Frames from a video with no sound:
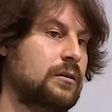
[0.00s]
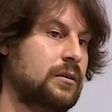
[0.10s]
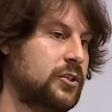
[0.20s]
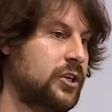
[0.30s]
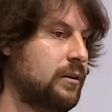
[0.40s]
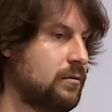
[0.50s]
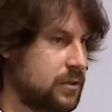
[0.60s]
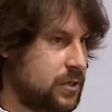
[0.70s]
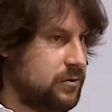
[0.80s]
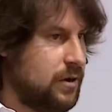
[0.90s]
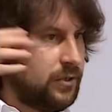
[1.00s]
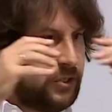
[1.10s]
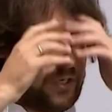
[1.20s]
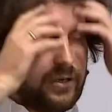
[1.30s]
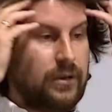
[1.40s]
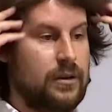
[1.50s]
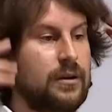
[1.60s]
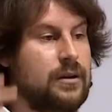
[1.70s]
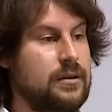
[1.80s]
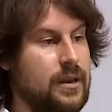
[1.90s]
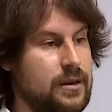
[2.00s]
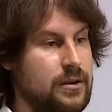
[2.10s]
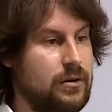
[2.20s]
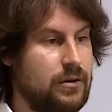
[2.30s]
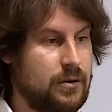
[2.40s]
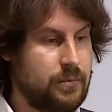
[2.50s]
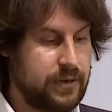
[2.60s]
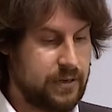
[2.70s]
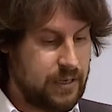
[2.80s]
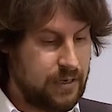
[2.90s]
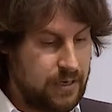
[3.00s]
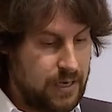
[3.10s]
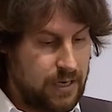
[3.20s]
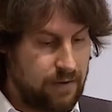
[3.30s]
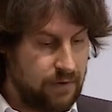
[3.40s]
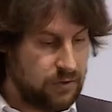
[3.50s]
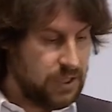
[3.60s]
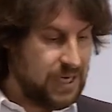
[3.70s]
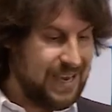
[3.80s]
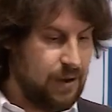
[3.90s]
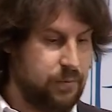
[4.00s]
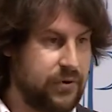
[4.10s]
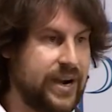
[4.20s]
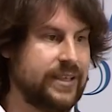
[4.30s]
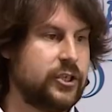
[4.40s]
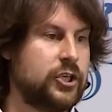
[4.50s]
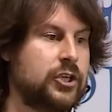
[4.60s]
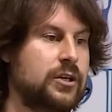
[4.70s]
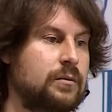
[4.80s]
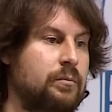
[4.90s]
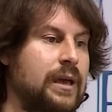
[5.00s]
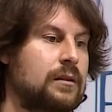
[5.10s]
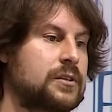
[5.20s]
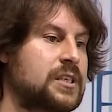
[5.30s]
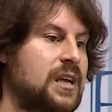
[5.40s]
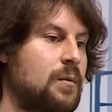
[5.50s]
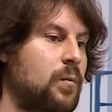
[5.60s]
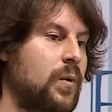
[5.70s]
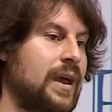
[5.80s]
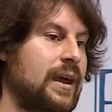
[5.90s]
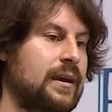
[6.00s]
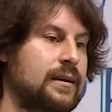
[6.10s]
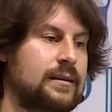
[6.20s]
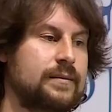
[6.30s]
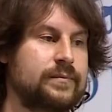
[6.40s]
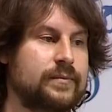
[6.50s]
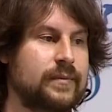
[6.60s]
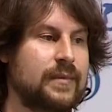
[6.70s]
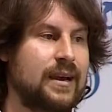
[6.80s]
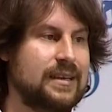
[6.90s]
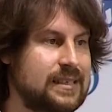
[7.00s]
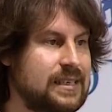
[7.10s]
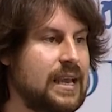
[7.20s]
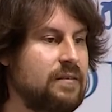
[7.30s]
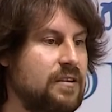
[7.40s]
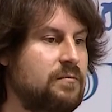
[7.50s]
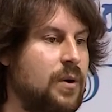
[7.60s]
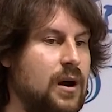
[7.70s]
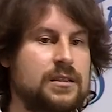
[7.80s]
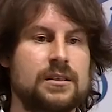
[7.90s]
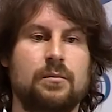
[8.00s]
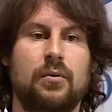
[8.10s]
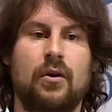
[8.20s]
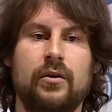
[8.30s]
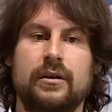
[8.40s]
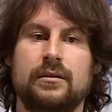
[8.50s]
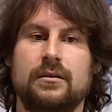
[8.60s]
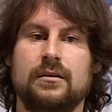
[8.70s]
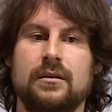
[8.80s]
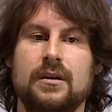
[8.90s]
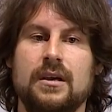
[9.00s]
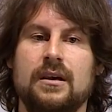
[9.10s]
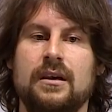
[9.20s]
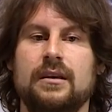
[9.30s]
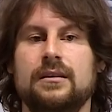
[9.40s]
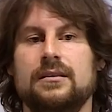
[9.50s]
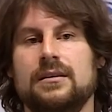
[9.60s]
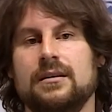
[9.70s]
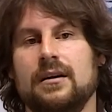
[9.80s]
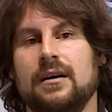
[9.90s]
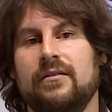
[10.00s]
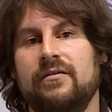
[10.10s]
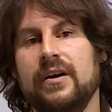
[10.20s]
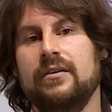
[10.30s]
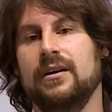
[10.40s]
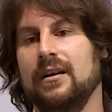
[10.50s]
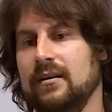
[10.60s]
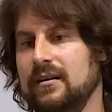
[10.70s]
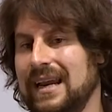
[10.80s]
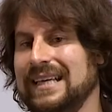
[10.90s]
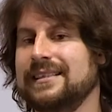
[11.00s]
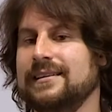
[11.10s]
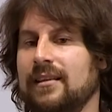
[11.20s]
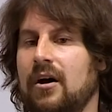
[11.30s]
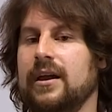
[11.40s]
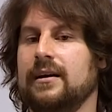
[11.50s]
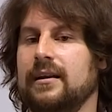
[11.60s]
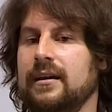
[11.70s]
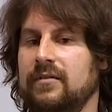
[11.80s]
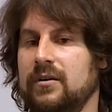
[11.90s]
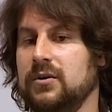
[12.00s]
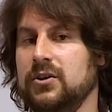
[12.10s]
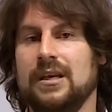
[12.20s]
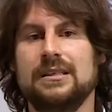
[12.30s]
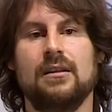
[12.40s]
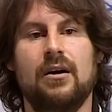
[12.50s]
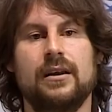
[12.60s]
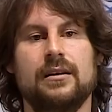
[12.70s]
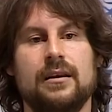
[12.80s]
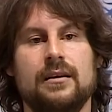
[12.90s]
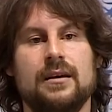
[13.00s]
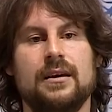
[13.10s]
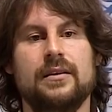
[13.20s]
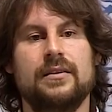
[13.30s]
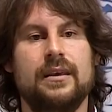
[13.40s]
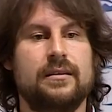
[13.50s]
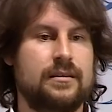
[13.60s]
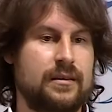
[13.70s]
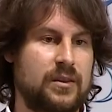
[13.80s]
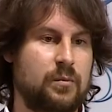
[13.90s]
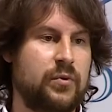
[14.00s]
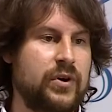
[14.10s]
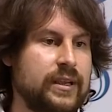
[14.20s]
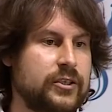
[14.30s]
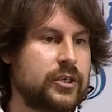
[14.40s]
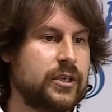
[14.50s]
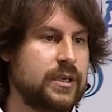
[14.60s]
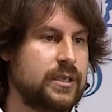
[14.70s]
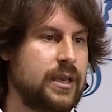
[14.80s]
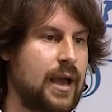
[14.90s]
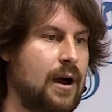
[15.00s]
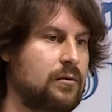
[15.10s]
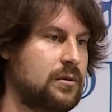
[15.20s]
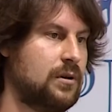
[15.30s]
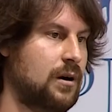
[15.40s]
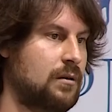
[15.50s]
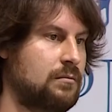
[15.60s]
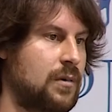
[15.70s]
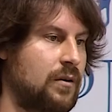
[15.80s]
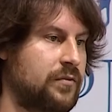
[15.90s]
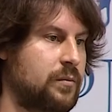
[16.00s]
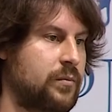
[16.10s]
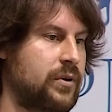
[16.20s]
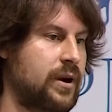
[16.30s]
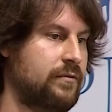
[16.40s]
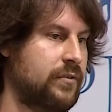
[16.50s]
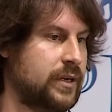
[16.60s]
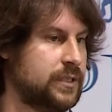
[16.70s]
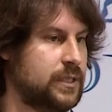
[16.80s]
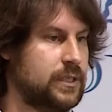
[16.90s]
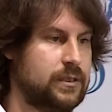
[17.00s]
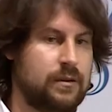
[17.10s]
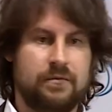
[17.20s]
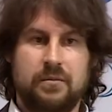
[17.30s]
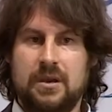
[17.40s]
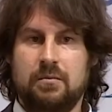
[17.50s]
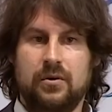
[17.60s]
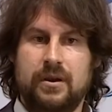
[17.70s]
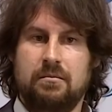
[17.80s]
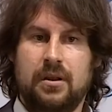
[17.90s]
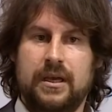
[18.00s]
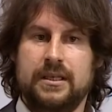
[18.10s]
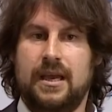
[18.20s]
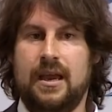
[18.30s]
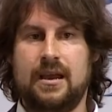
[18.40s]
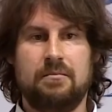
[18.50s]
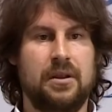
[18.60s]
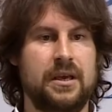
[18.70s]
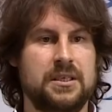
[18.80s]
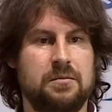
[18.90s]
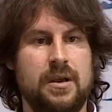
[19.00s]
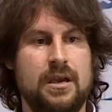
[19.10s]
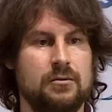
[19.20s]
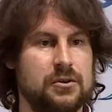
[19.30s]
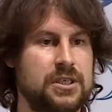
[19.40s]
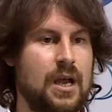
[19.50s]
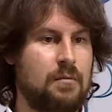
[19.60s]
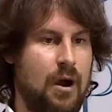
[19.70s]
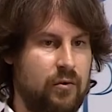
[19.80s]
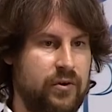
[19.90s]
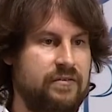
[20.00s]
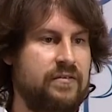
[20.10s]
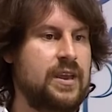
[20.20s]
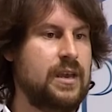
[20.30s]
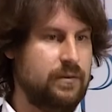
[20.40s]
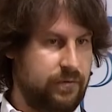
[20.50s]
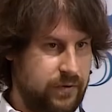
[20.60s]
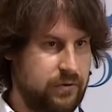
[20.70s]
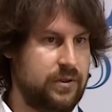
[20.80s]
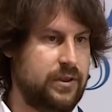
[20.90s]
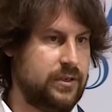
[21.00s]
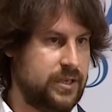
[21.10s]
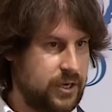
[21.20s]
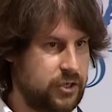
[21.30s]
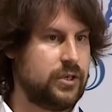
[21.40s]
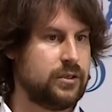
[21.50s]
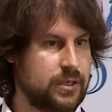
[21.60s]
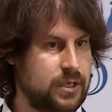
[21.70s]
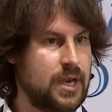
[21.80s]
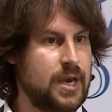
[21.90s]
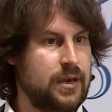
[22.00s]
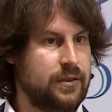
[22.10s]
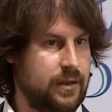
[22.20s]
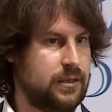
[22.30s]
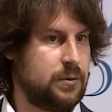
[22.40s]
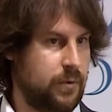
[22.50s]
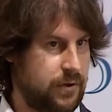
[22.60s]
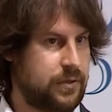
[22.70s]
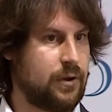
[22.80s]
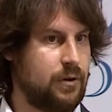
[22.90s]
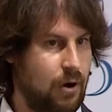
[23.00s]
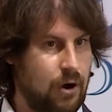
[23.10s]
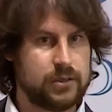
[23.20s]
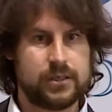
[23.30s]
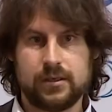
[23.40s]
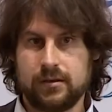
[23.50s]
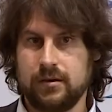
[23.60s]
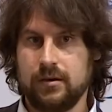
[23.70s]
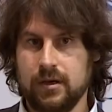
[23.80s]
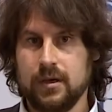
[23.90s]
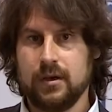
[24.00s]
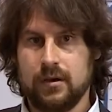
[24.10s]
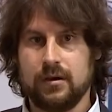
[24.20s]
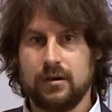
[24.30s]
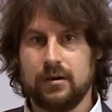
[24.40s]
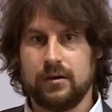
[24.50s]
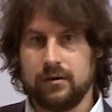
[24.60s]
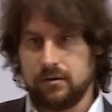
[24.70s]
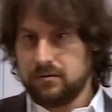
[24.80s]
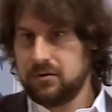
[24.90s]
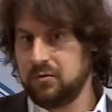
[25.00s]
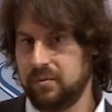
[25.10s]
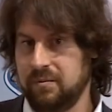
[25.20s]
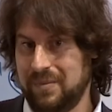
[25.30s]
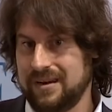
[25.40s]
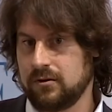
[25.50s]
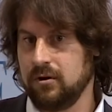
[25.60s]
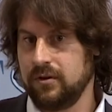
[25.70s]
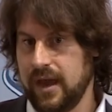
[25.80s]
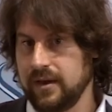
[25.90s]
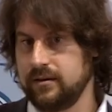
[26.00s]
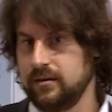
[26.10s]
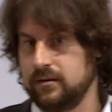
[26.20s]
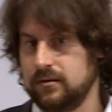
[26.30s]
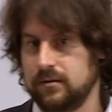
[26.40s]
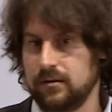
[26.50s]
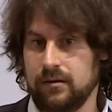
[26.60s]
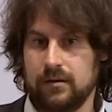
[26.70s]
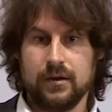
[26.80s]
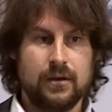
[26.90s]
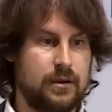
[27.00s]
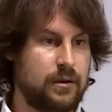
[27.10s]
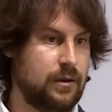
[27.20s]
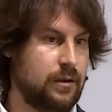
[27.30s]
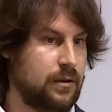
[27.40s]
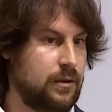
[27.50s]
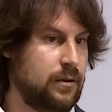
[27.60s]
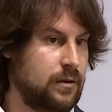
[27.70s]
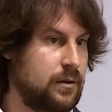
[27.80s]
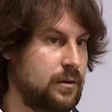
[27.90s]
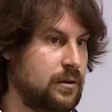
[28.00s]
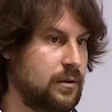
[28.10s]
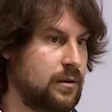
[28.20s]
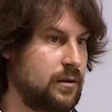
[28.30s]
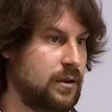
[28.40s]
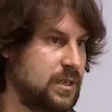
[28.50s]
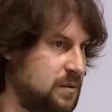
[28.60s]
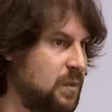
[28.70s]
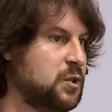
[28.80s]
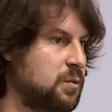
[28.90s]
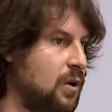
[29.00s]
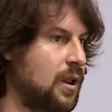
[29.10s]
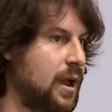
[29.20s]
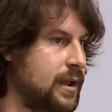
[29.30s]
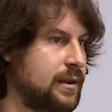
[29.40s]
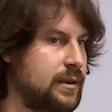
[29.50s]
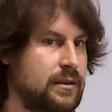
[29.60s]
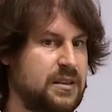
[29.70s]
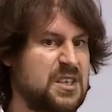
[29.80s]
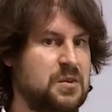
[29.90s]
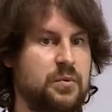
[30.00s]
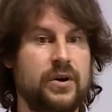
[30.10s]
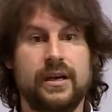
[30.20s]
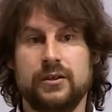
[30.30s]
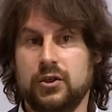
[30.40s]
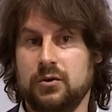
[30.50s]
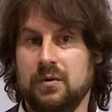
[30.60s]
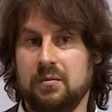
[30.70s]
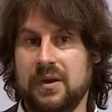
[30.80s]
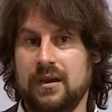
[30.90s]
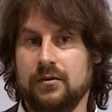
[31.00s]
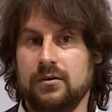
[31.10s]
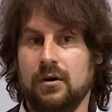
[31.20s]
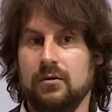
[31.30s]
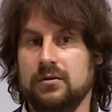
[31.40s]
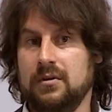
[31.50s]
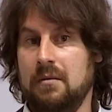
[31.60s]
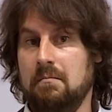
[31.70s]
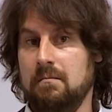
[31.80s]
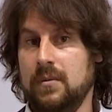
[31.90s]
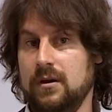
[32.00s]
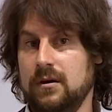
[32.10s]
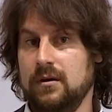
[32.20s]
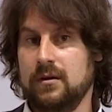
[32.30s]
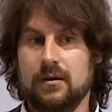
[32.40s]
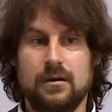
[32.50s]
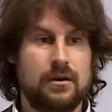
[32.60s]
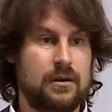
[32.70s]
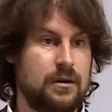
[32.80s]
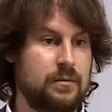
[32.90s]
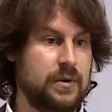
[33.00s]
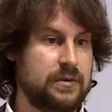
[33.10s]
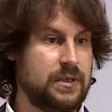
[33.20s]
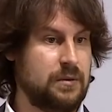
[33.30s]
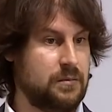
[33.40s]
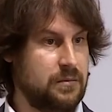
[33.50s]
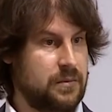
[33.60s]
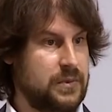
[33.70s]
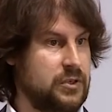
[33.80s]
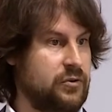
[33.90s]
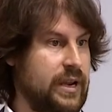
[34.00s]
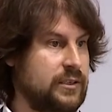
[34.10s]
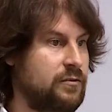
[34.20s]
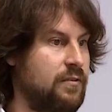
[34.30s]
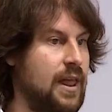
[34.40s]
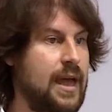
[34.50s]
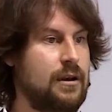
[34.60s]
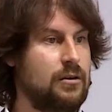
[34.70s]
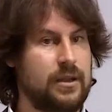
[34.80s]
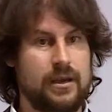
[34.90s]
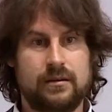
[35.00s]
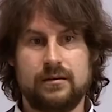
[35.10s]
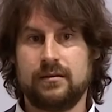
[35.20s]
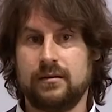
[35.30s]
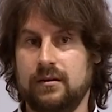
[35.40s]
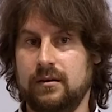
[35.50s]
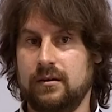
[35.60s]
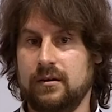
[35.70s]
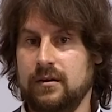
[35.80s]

or the general structure in, in Europe, and uh, if you see a bridge built somewhere, I'd say we've passed the point. Uh, it is very less likely, very much less likely, that uh, the bridge is the outcome of the preferences of people in place A and place B, who somehow reveal through the decisions that it's worth the cost uh, uh, to be better connected. Uh, uh, it's much more likely that this bridge will be a totem uh, with some strange flag on it, uh, uh,